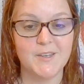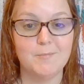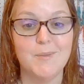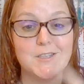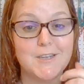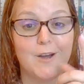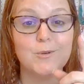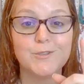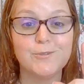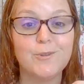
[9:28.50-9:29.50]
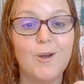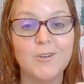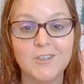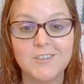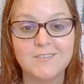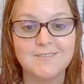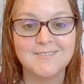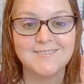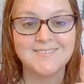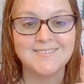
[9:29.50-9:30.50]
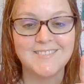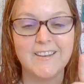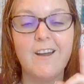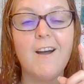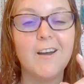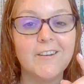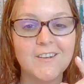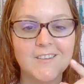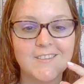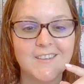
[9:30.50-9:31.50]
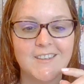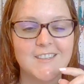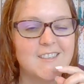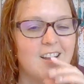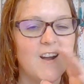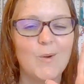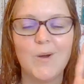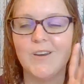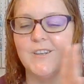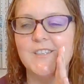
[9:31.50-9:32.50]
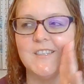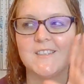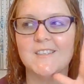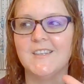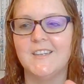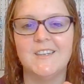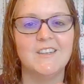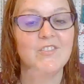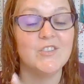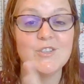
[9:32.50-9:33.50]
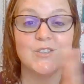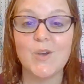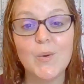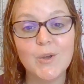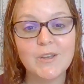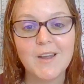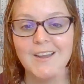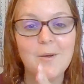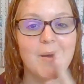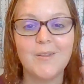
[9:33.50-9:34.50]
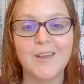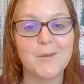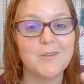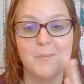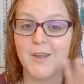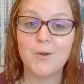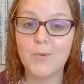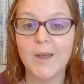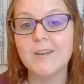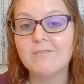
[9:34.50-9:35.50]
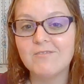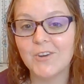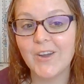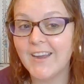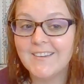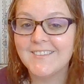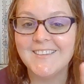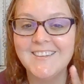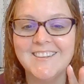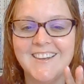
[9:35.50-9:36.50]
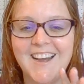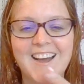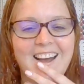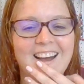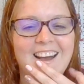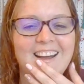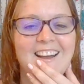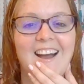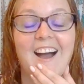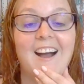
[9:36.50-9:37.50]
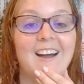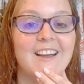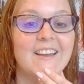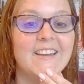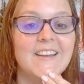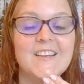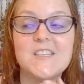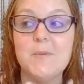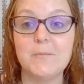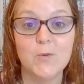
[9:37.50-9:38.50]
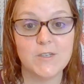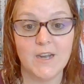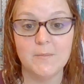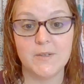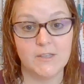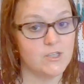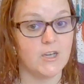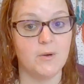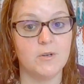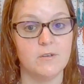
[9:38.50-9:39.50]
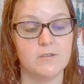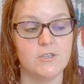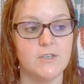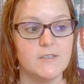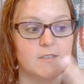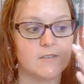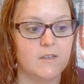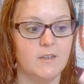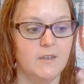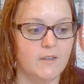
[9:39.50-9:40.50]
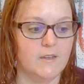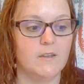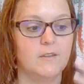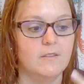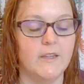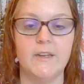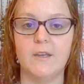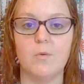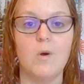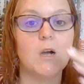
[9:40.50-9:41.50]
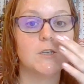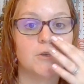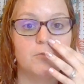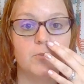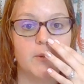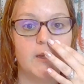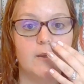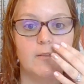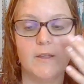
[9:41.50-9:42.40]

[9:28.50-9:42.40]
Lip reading: My showers are longer and hotter because the hot water just feels so good. I come out like tomato red, okay? I spend more time in the shower, just letting it wash over me,